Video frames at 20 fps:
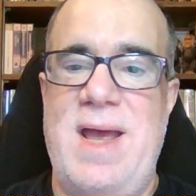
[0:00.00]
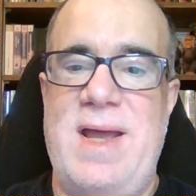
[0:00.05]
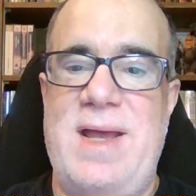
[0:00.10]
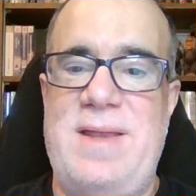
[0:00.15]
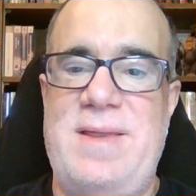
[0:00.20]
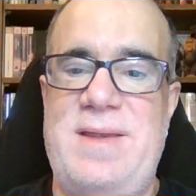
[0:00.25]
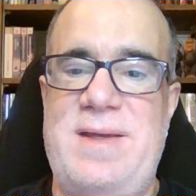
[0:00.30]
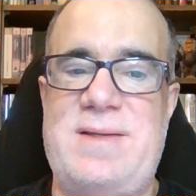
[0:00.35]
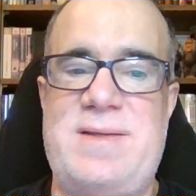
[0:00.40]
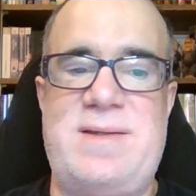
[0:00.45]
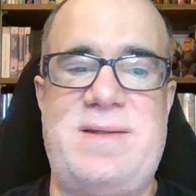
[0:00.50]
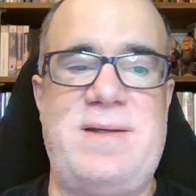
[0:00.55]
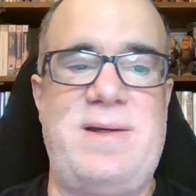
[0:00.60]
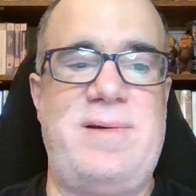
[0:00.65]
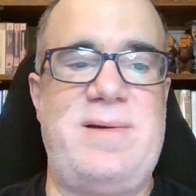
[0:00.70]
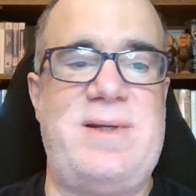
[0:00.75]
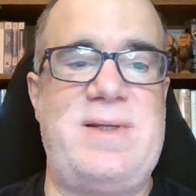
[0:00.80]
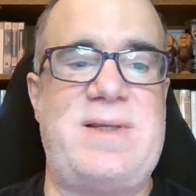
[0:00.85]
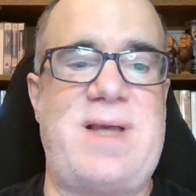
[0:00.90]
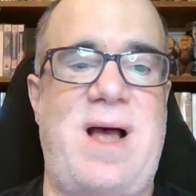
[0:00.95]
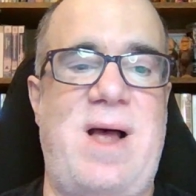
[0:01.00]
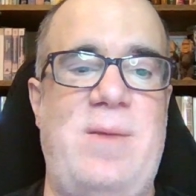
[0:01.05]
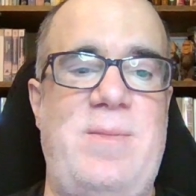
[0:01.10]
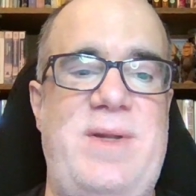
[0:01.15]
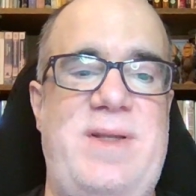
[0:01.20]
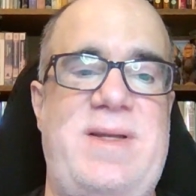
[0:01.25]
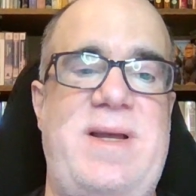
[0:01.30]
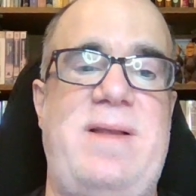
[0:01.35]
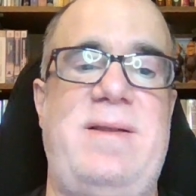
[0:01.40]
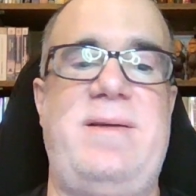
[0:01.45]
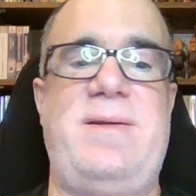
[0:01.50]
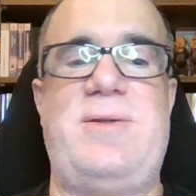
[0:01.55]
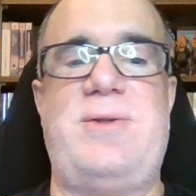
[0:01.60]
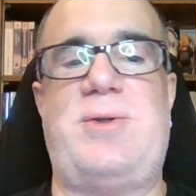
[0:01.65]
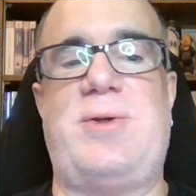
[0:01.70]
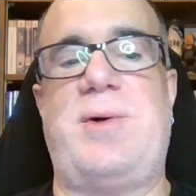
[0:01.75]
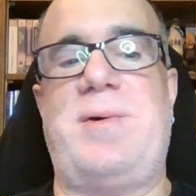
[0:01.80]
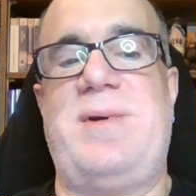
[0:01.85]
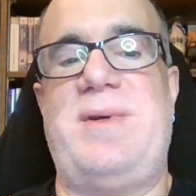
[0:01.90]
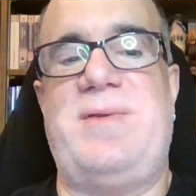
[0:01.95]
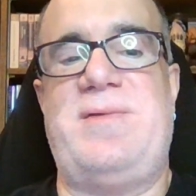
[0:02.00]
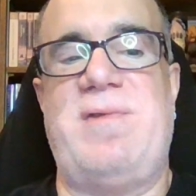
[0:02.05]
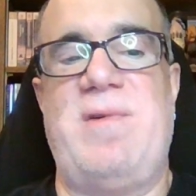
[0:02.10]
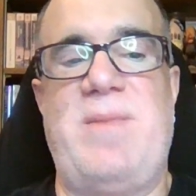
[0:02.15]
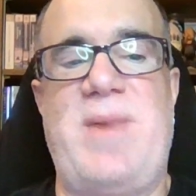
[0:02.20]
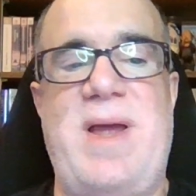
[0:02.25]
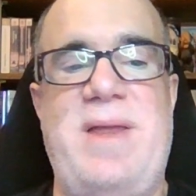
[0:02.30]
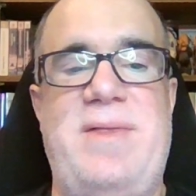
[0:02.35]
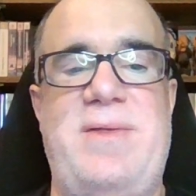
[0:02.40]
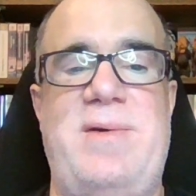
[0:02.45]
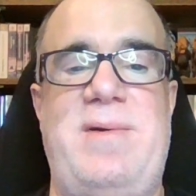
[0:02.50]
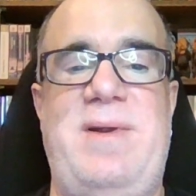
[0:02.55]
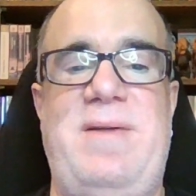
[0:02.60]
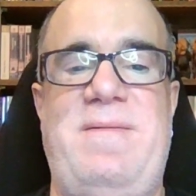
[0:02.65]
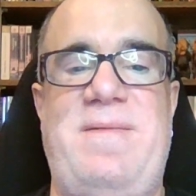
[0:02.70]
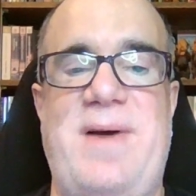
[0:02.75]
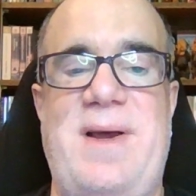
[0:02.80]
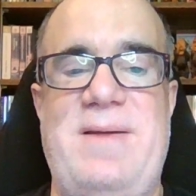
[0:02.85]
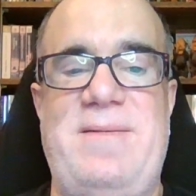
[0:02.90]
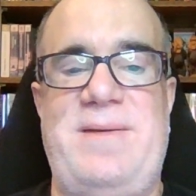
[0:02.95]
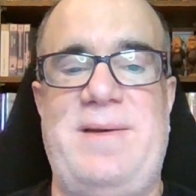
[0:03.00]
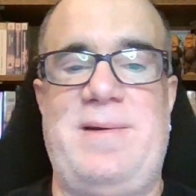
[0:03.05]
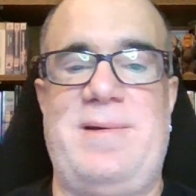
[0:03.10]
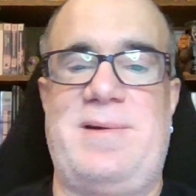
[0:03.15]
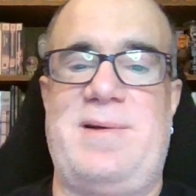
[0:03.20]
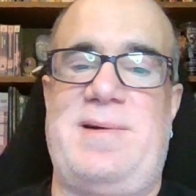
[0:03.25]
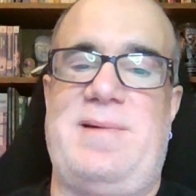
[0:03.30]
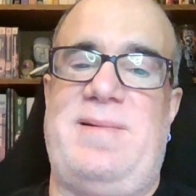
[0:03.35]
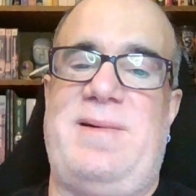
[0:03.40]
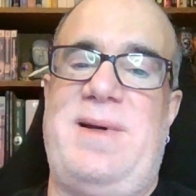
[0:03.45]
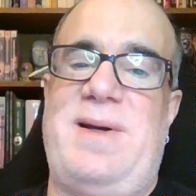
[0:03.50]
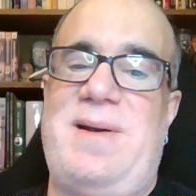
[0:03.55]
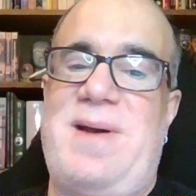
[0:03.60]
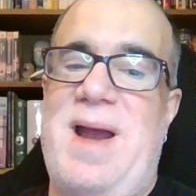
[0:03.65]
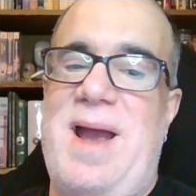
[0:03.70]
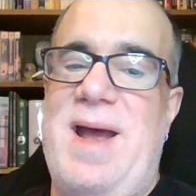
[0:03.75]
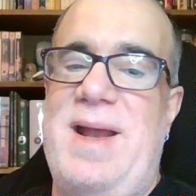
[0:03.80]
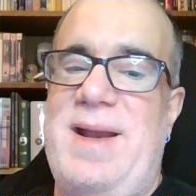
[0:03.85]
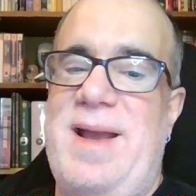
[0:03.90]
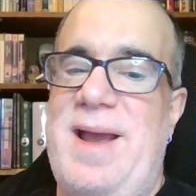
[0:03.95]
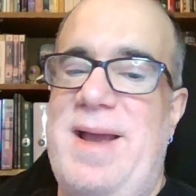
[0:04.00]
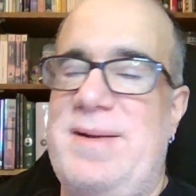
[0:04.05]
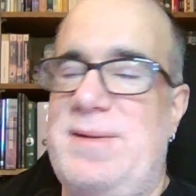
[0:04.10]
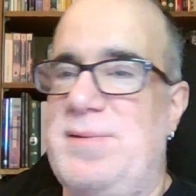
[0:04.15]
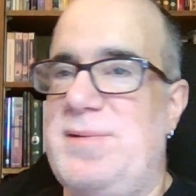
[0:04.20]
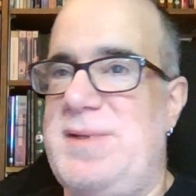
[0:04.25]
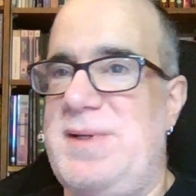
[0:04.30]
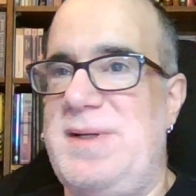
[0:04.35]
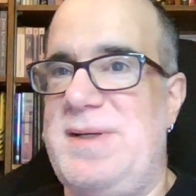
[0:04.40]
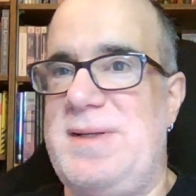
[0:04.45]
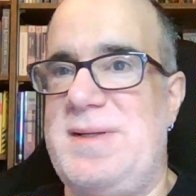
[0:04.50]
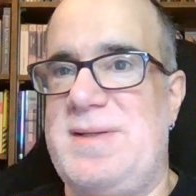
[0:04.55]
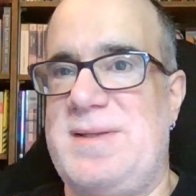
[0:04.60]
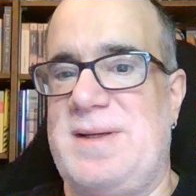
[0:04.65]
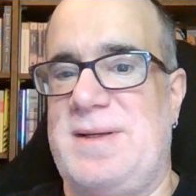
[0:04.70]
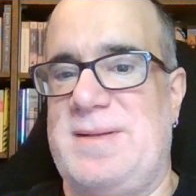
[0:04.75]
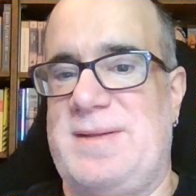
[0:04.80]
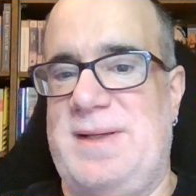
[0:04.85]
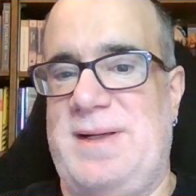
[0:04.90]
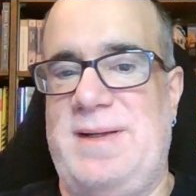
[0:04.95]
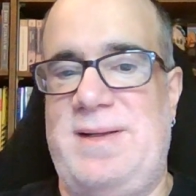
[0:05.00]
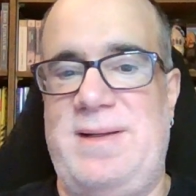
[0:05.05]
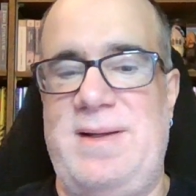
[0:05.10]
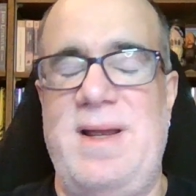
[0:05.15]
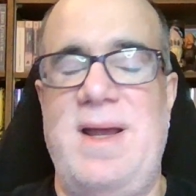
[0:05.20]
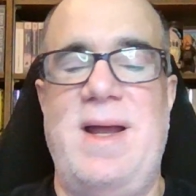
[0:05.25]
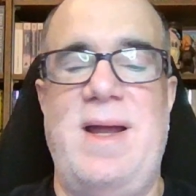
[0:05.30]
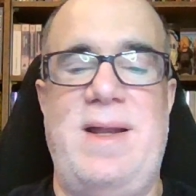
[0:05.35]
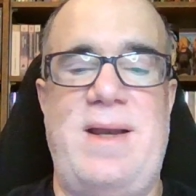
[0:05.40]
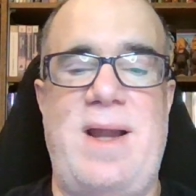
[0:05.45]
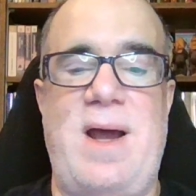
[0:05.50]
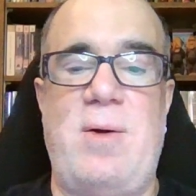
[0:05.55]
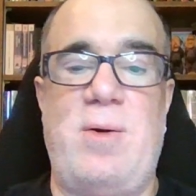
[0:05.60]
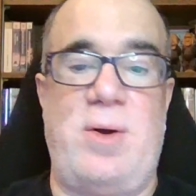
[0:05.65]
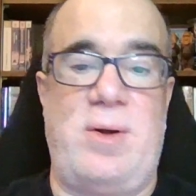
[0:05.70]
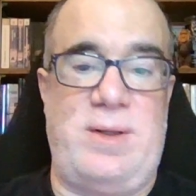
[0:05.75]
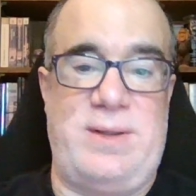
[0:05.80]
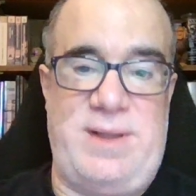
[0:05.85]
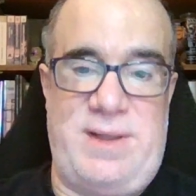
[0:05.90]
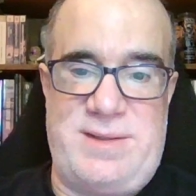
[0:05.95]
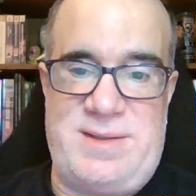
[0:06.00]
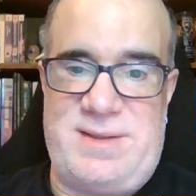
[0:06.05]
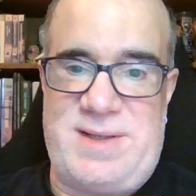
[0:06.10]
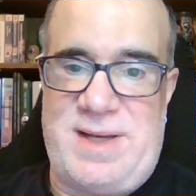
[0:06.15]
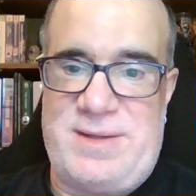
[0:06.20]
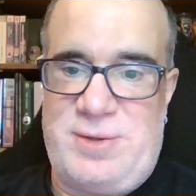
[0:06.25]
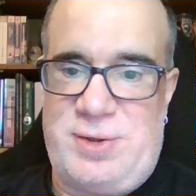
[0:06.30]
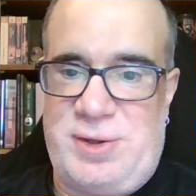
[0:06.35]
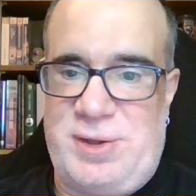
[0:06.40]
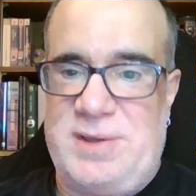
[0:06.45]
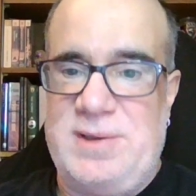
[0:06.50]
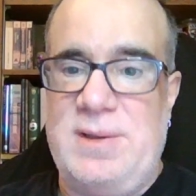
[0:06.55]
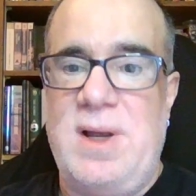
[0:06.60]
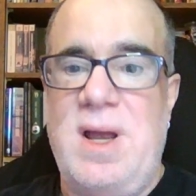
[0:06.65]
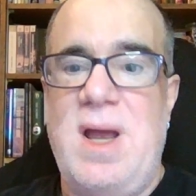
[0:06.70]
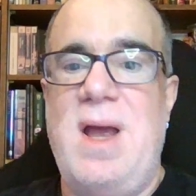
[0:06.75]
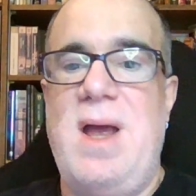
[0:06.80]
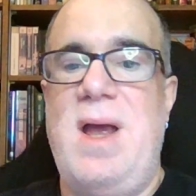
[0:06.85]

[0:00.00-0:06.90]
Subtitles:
In this series, I'll be telling stories from my 35-year career at Anderson Consulting, now called Accenture,